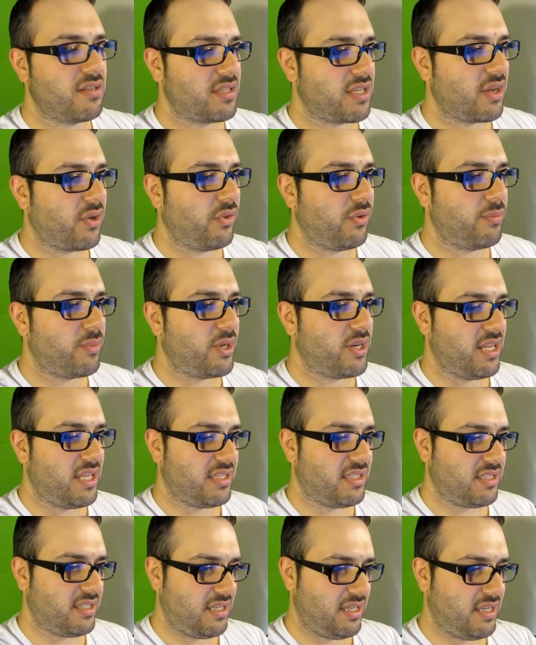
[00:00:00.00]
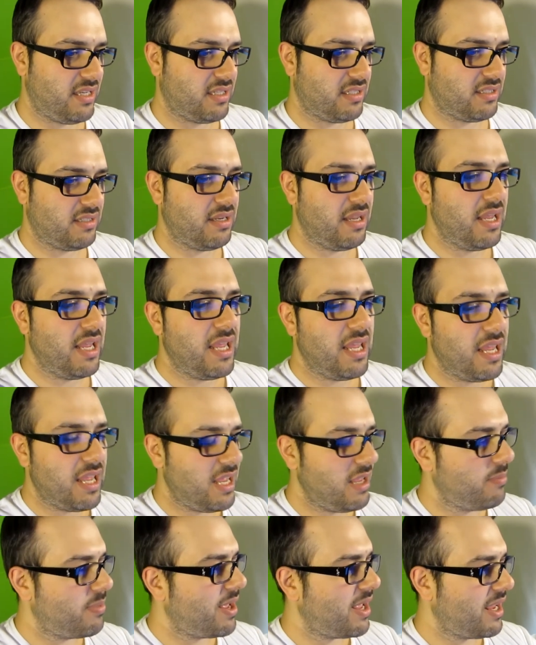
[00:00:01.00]
sell them on Etsy and
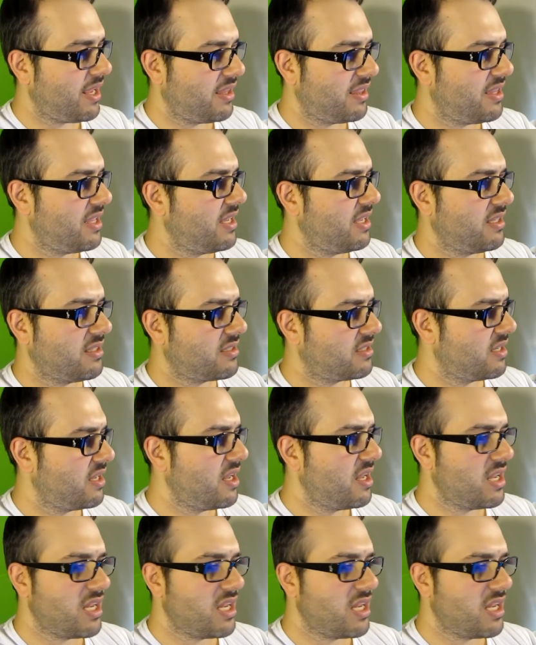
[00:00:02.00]
eBay and things.